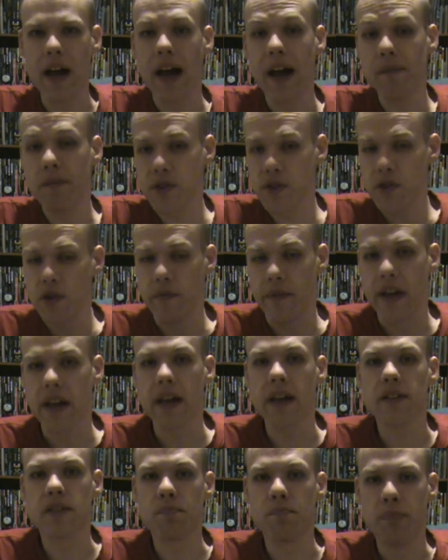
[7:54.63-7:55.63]
I'm assuming,
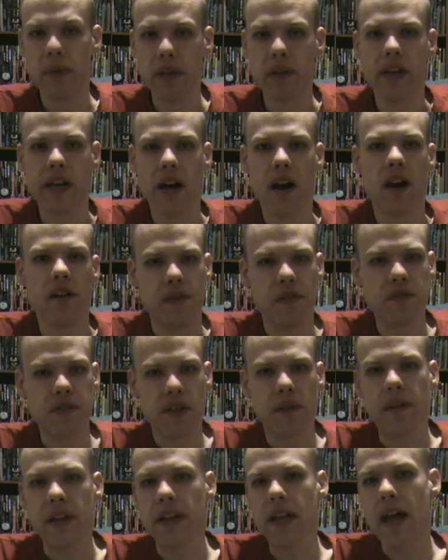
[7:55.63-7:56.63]
it's building off of
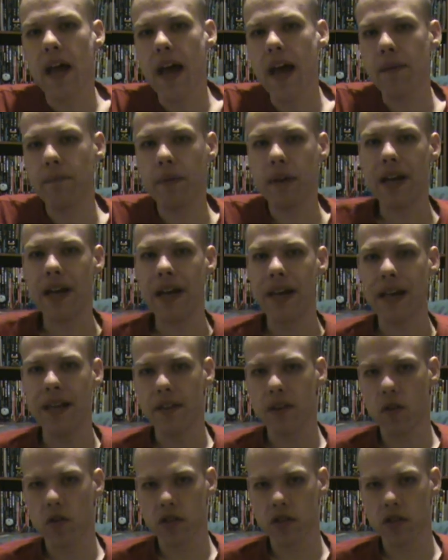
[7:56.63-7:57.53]
something that happened in in the